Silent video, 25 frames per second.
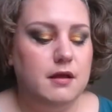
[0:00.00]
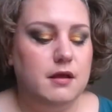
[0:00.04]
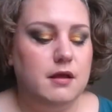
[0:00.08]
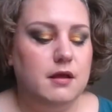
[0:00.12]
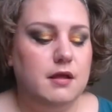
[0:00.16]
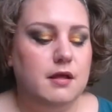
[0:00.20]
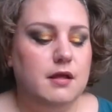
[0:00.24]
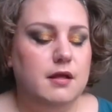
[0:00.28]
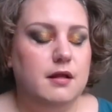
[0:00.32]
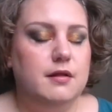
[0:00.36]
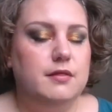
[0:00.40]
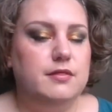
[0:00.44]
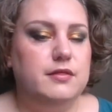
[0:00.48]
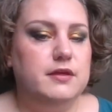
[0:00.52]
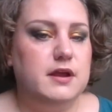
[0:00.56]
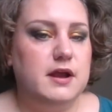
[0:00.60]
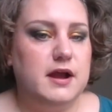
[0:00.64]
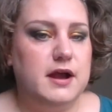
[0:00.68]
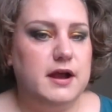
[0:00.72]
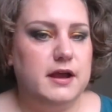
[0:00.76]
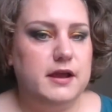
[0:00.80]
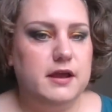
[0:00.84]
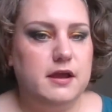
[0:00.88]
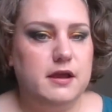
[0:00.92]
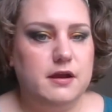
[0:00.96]
The eye
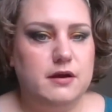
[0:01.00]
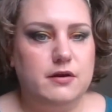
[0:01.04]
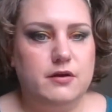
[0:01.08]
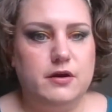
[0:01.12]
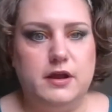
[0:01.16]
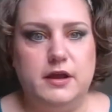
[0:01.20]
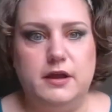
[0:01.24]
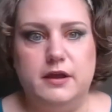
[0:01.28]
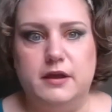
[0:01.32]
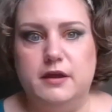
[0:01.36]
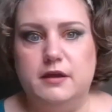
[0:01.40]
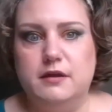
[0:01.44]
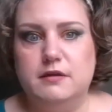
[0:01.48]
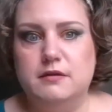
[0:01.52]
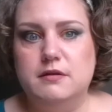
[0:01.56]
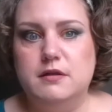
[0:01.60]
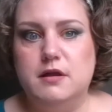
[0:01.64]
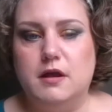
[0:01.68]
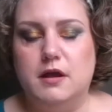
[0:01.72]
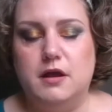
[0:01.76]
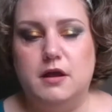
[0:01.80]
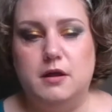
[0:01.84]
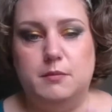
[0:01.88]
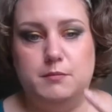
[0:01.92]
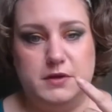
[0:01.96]
area,
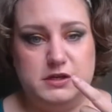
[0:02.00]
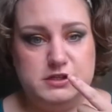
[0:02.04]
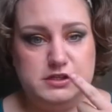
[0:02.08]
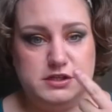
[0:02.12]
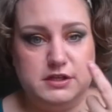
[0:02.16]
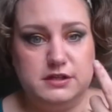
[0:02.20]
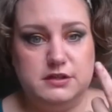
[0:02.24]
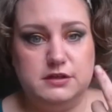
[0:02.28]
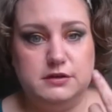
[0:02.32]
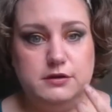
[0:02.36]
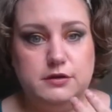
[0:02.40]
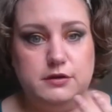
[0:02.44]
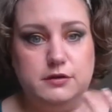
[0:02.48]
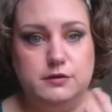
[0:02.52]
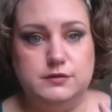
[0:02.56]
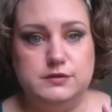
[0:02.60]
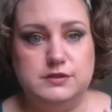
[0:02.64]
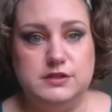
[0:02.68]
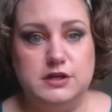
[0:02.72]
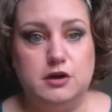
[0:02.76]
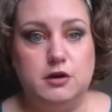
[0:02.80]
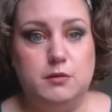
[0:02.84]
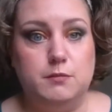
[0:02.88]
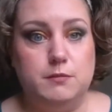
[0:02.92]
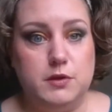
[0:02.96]
much like the nose, there are
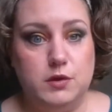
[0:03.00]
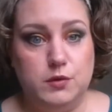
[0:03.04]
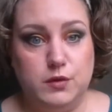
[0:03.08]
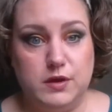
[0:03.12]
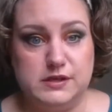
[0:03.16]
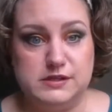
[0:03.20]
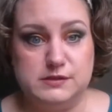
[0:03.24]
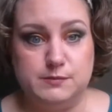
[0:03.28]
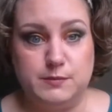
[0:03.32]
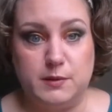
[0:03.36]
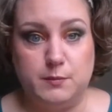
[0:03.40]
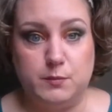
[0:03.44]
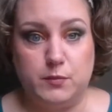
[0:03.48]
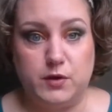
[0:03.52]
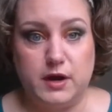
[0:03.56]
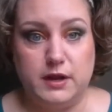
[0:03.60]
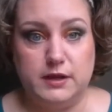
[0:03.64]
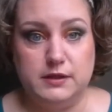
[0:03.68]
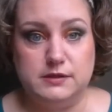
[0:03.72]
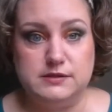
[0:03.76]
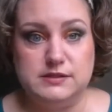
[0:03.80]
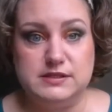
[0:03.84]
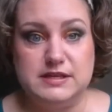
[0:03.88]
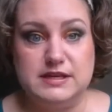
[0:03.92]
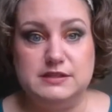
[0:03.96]
mucous membranes.
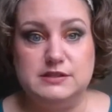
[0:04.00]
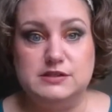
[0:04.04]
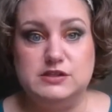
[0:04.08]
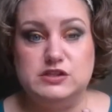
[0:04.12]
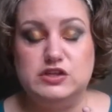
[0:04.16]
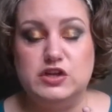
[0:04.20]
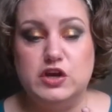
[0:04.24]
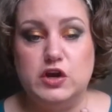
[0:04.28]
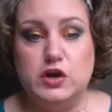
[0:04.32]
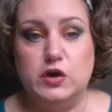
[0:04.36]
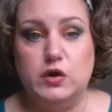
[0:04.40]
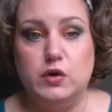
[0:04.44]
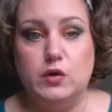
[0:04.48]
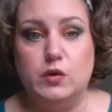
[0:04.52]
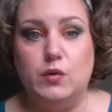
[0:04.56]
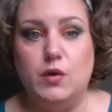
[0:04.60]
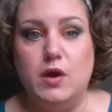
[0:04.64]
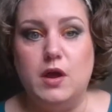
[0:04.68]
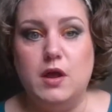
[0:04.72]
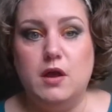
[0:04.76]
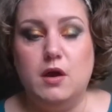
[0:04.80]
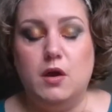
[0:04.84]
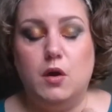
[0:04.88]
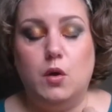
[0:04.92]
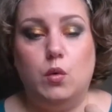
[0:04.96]
And so
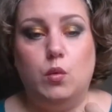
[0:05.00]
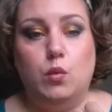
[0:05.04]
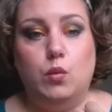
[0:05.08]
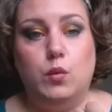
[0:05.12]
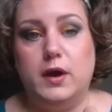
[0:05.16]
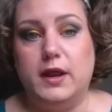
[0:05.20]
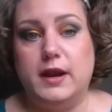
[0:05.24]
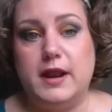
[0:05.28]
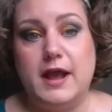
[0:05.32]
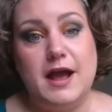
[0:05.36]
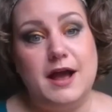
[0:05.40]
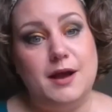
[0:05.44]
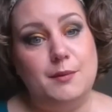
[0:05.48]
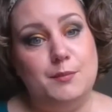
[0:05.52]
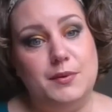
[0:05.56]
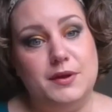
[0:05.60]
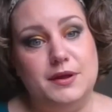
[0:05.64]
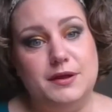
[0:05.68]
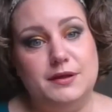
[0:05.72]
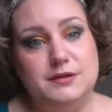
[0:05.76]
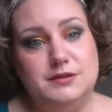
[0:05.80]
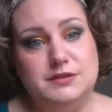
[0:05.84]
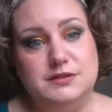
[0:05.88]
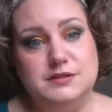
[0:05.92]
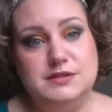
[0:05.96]
what
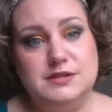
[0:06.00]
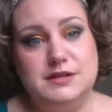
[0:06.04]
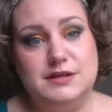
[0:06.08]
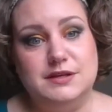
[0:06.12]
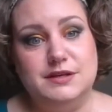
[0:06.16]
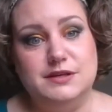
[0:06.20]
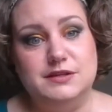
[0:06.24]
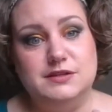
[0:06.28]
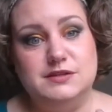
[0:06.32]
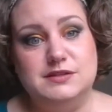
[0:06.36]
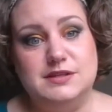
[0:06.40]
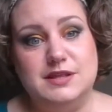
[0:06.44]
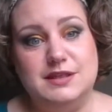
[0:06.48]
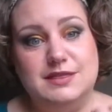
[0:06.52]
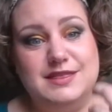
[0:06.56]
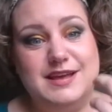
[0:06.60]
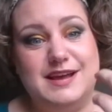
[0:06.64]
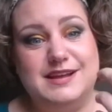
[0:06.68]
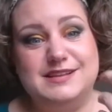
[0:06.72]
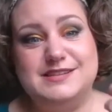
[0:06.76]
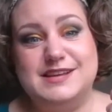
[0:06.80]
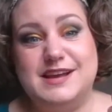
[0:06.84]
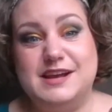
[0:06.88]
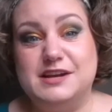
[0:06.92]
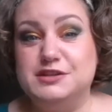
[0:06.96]
happens is that that's
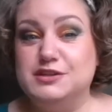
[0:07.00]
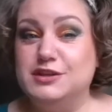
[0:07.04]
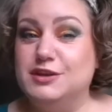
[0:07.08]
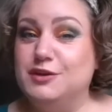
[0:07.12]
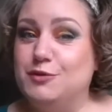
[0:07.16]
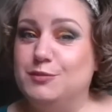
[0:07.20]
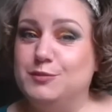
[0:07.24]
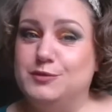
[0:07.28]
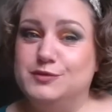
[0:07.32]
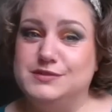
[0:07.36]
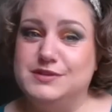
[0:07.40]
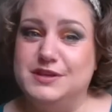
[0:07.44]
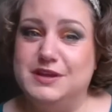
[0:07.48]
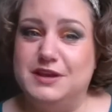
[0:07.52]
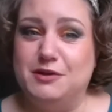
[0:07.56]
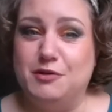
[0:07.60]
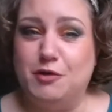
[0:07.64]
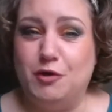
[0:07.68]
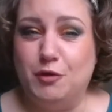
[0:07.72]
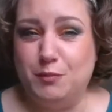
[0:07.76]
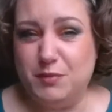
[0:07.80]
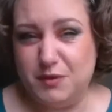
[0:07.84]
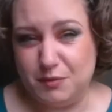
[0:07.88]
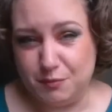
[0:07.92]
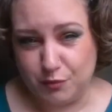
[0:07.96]
actually almost like an
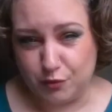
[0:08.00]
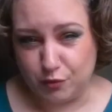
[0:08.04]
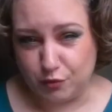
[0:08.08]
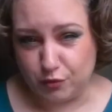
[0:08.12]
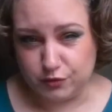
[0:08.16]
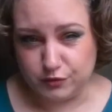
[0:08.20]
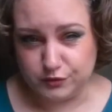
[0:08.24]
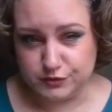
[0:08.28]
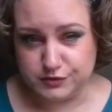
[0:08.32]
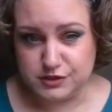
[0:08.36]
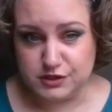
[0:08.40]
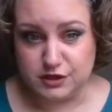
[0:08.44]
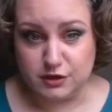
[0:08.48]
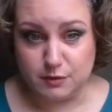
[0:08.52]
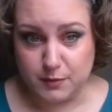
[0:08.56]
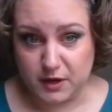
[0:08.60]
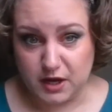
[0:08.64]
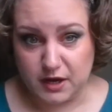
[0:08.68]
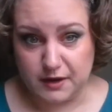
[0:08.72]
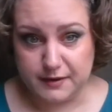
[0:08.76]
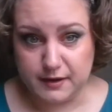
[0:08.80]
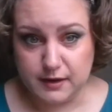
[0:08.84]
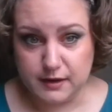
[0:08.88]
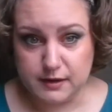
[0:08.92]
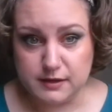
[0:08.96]
open portal to your
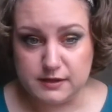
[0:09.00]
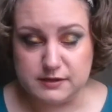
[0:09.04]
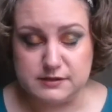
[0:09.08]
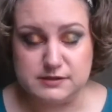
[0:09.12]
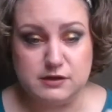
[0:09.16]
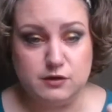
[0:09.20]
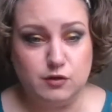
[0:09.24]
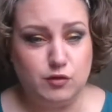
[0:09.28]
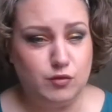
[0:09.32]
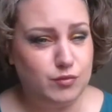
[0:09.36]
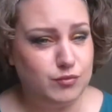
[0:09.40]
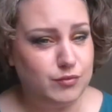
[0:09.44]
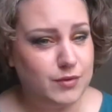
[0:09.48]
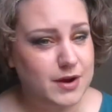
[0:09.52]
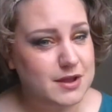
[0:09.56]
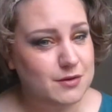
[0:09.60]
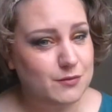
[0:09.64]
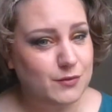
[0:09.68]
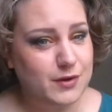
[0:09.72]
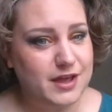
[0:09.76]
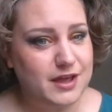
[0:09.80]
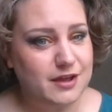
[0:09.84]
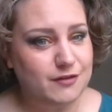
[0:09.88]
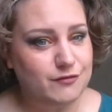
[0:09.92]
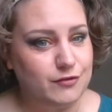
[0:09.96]
body. It's a great
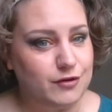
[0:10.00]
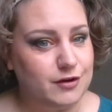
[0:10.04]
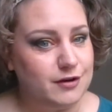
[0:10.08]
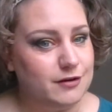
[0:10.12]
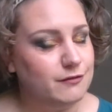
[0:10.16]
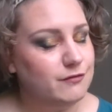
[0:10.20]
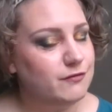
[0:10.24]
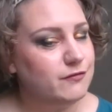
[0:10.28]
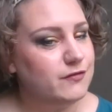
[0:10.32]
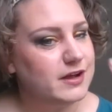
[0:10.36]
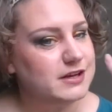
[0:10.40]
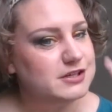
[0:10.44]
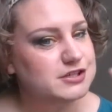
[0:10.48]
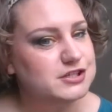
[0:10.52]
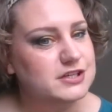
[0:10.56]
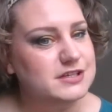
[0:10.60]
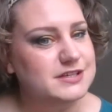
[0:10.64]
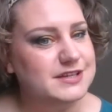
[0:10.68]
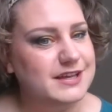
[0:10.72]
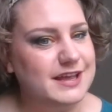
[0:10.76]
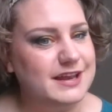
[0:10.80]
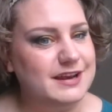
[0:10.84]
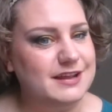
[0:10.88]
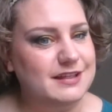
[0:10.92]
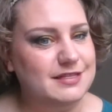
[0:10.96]
way for infection to get
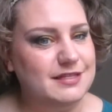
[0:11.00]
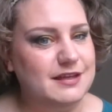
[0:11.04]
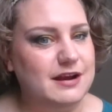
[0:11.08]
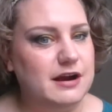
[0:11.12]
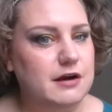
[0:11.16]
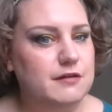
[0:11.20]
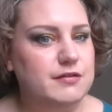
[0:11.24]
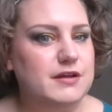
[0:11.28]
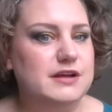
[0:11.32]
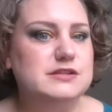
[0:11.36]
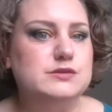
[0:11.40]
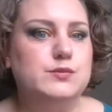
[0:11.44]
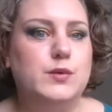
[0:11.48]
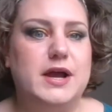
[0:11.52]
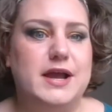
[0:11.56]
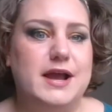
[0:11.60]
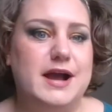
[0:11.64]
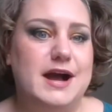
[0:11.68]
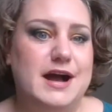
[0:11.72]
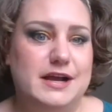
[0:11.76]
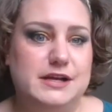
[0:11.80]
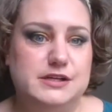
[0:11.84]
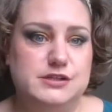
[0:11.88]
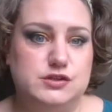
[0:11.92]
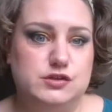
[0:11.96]
in there. That's why
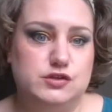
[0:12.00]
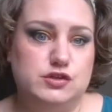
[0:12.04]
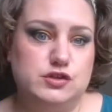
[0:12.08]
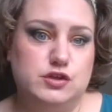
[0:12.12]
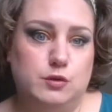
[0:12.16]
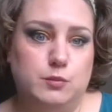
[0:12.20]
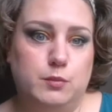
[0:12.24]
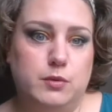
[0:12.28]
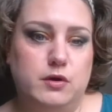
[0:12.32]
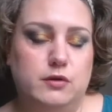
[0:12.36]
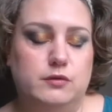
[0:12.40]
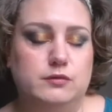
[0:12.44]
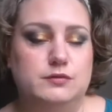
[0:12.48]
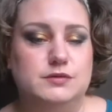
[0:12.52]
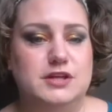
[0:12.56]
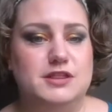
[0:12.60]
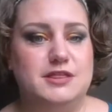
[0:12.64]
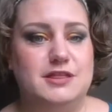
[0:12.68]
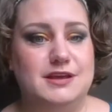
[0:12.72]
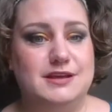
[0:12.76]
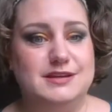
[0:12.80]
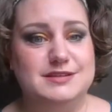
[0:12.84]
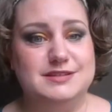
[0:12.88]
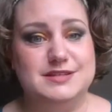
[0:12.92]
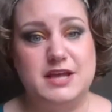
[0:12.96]
eyes are so prone to
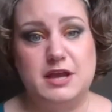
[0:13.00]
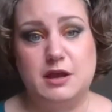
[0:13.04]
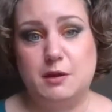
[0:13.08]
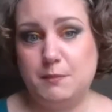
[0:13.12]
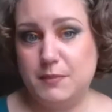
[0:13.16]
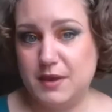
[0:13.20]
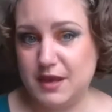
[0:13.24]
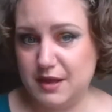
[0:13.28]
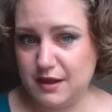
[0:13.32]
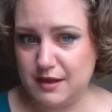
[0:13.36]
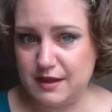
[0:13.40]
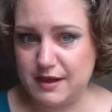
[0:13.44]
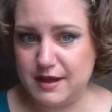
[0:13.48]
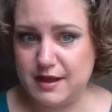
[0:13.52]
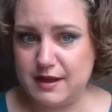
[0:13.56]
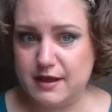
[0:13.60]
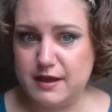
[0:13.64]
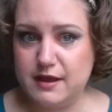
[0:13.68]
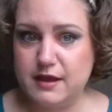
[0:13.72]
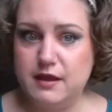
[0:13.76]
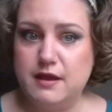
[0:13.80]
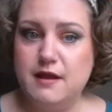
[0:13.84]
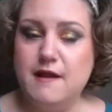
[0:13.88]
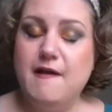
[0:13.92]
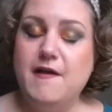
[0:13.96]
things like pink eye,
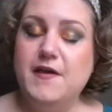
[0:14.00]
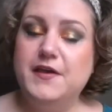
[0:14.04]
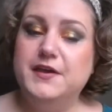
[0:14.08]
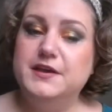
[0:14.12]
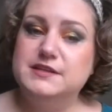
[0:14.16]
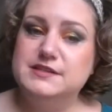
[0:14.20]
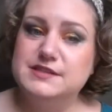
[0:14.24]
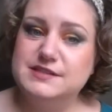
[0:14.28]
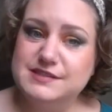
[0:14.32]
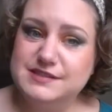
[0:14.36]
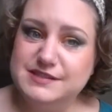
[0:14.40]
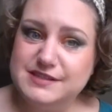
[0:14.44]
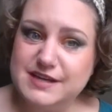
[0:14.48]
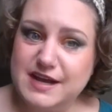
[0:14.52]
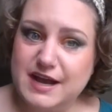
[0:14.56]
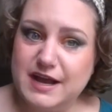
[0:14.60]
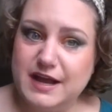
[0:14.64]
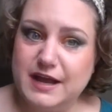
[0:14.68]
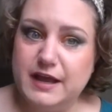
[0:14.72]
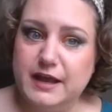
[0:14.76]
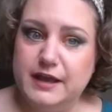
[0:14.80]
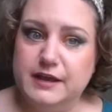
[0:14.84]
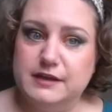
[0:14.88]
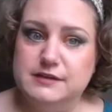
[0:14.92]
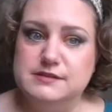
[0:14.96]

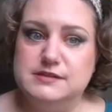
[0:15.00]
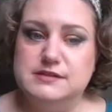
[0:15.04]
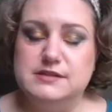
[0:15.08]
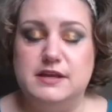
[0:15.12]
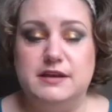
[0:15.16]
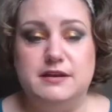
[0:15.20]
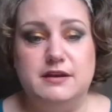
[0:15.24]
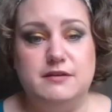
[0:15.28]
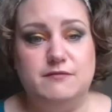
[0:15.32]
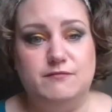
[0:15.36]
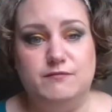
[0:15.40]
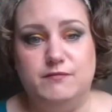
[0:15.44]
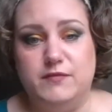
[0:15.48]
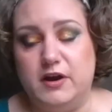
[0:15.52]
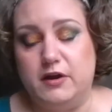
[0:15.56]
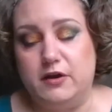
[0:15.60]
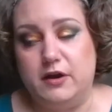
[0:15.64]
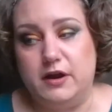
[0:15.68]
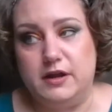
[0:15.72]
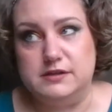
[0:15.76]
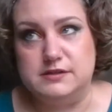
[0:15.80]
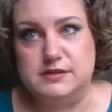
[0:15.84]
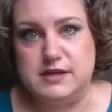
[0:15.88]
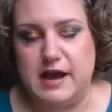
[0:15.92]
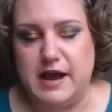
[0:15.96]
styes, and various
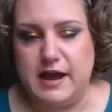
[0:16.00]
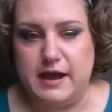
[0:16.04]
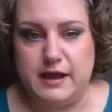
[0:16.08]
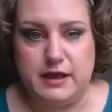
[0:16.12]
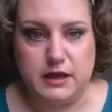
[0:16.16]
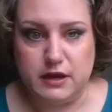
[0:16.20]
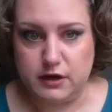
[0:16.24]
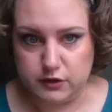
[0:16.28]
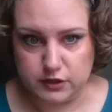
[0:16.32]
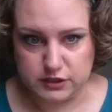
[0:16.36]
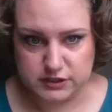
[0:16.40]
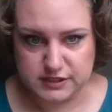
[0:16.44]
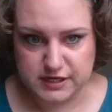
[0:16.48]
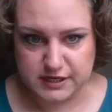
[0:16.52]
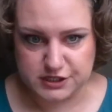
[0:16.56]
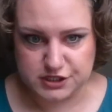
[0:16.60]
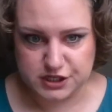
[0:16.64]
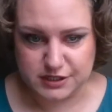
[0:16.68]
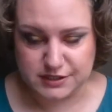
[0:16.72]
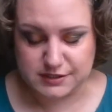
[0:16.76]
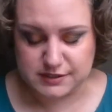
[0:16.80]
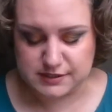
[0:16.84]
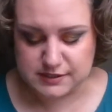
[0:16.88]
eye irritations.